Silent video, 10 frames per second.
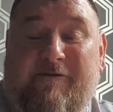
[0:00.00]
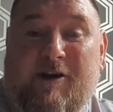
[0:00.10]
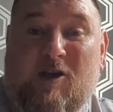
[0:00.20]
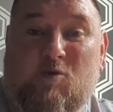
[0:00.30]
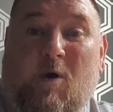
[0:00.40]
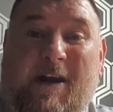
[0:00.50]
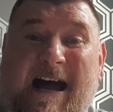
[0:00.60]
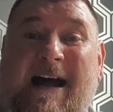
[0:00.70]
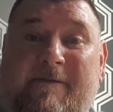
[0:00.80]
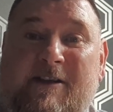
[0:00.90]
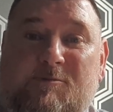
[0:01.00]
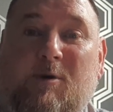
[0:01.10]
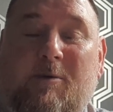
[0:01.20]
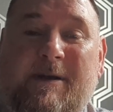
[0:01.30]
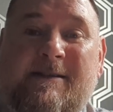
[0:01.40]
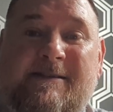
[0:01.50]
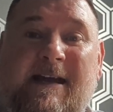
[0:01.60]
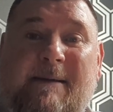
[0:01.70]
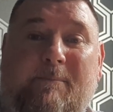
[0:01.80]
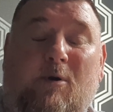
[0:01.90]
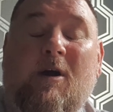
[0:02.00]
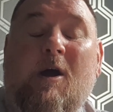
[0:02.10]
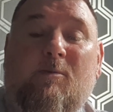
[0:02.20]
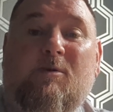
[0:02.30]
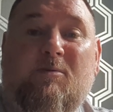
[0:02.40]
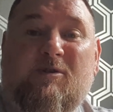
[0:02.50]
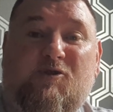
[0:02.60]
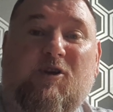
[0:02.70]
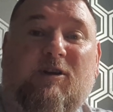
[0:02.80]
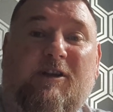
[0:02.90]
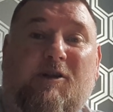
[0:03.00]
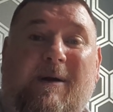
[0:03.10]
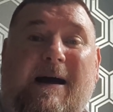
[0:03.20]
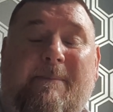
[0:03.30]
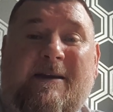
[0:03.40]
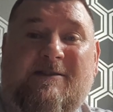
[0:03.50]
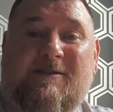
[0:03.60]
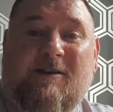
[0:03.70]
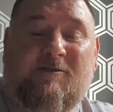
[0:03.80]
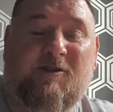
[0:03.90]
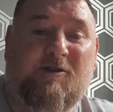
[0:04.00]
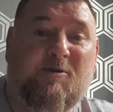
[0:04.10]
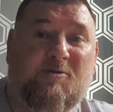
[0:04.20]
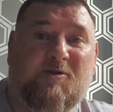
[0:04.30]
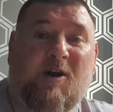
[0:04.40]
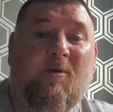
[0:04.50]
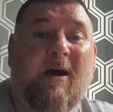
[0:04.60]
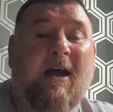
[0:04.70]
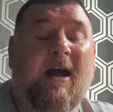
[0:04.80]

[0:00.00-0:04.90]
for each one at this moment in time, but we'll certainly do our best to do so.